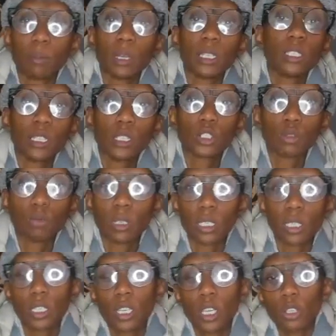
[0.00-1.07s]
now is that the
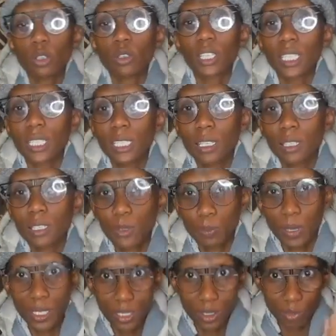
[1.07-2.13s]
money that you make,
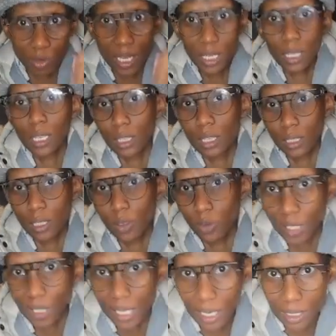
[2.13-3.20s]
you can either spend it
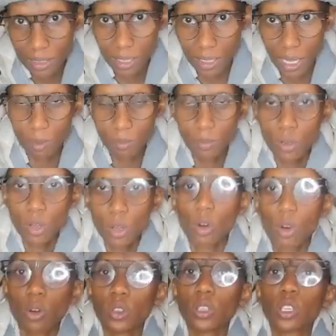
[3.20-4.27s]
right there and then on
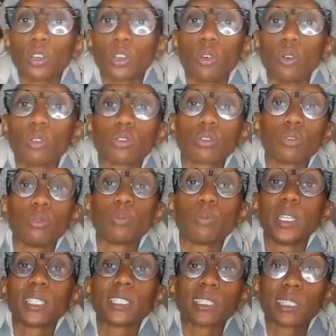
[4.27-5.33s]
airtime, or you
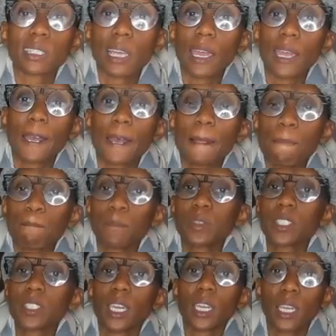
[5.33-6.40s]
can go to places
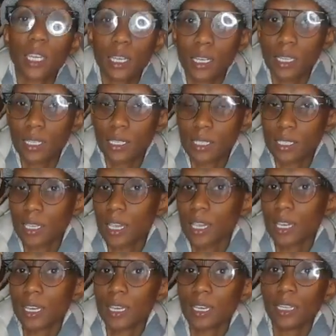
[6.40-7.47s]
like
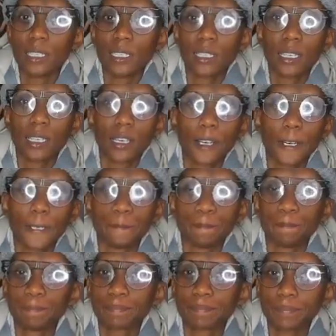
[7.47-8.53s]
Checkers
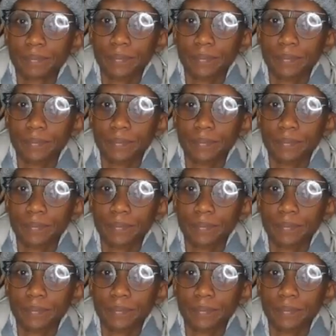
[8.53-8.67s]
and